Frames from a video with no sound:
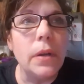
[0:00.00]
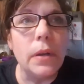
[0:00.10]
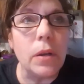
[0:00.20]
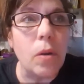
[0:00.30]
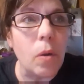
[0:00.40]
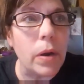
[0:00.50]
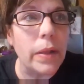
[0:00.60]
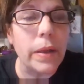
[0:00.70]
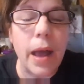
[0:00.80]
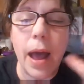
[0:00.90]
And the corn
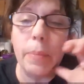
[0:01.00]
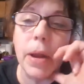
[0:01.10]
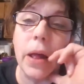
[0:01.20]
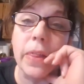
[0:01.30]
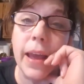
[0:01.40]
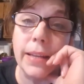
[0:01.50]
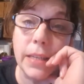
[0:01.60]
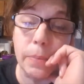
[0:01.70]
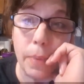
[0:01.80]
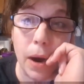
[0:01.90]
and the cob and all that
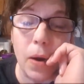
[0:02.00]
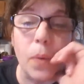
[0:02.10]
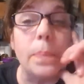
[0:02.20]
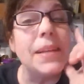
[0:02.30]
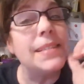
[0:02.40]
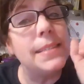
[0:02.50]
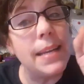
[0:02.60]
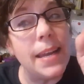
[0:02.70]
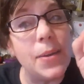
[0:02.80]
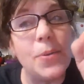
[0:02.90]
tomorrow. But
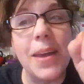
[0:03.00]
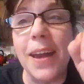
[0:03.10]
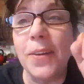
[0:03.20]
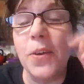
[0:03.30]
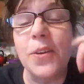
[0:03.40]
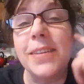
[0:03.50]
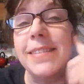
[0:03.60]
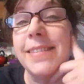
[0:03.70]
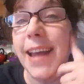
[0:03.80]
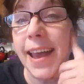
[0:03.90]
ziti you can cook a
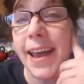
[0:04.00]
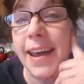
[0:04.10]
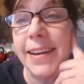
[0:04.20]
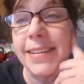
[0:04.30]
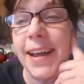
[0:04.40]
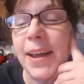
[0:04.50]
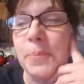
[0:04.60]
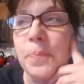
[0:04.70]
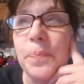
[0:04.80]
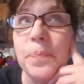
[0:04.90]
day ahead of
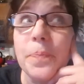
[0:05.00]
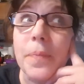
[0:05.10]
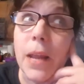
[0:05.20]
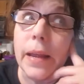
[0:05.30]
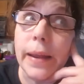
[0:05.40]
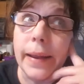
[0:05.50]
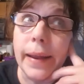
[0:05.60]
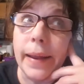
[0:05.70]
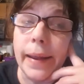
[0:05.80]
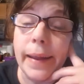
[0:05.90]
time.
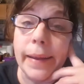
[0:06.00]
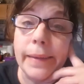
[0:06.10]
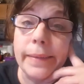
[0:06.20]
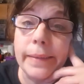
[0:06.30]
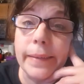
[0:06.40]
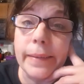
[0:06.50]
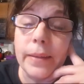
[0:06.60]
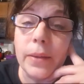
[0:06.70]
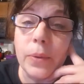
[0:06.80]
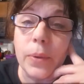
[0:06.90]
And
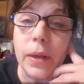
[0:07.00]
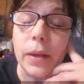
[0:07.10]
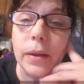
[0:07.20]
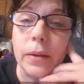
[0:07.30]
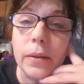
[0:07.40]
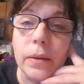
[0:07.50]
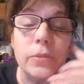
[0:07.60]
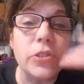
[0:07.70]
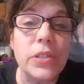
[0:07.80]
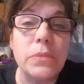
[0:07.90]
you can
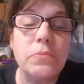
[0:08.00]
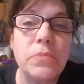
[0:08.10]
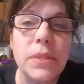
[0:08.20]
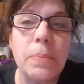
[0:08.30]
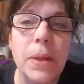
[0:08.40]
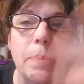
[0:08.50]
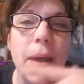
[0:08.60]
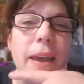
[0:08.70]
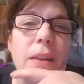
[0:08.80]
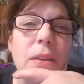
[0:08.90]
just simply
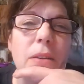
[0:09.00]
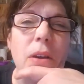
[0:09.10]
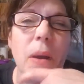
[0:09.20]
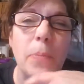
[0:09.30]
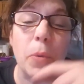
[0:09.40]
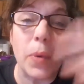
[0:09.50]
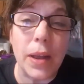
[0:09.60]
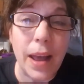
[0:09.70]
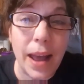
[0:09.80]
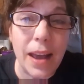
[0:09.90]
bake it to cook up the
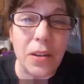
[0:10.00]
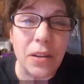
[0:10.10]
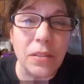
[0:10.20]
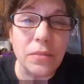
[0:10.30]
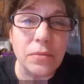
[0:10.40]
ricotta.